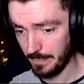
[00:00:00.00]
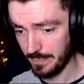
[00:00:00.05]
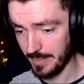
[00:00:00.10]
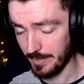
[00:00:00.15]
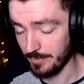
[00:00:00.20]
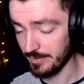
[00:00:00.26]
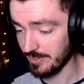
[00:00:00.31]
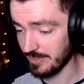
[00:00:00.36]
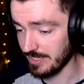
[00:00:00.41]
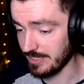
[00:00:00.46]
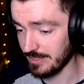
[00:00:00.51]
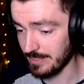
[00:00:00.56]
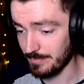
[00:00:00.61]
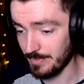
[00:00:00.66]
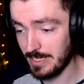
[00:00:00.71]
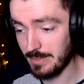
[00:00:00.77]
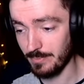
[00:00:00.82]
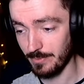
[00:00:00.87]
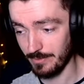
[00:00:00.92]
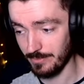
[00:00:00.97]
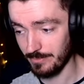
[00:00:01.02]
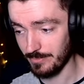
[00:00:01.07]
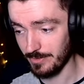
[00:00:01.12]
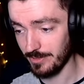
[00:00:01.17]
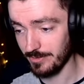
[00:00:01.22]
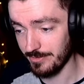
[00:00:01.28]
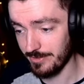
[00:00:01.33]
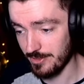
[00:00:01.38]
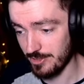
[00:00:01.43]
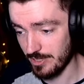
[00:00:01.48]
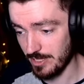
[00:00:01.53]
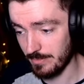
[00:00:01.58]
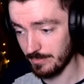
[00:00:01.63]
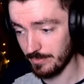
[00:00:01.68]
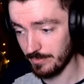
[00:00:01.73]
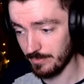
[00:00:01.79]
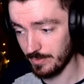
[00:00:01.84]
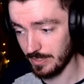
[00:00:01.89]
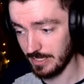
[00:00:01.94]
There were 60 people on the ship
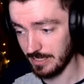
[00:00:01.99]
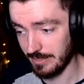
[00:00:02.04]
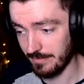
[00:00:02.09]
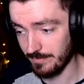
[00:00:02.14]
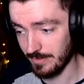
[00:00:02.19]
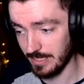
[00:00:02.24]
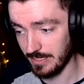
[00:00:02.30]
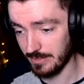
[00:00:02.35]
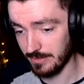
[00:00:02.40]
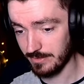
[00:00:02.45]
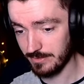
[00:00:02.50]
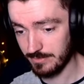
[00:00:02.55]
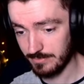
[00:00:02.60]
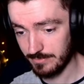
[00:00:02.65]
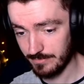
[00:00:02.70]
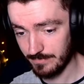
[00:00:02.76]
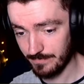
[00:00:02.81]
when it left England.